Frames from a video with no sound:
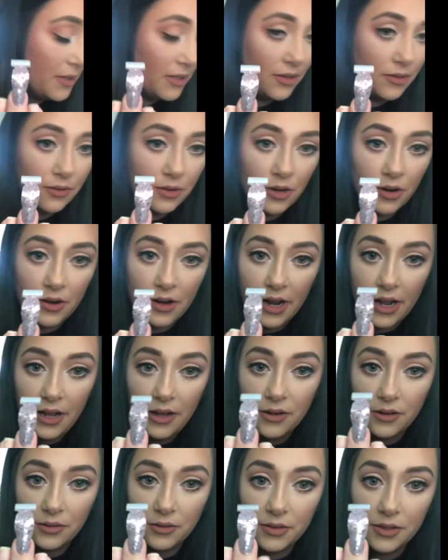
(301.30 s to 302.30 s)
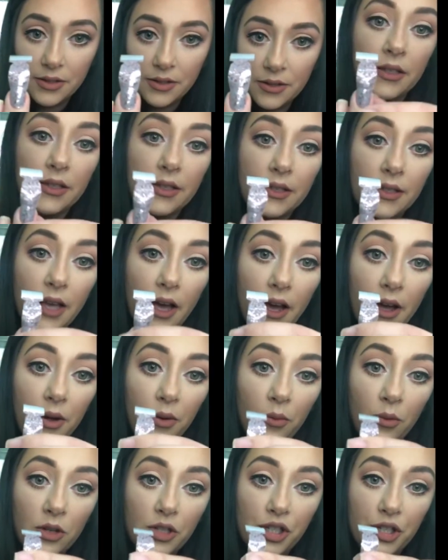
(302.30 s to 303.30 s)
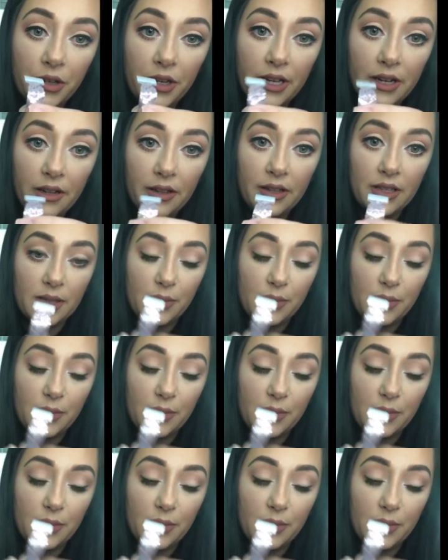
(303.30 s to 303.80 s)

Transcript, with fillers: doing her nails. So once you get to this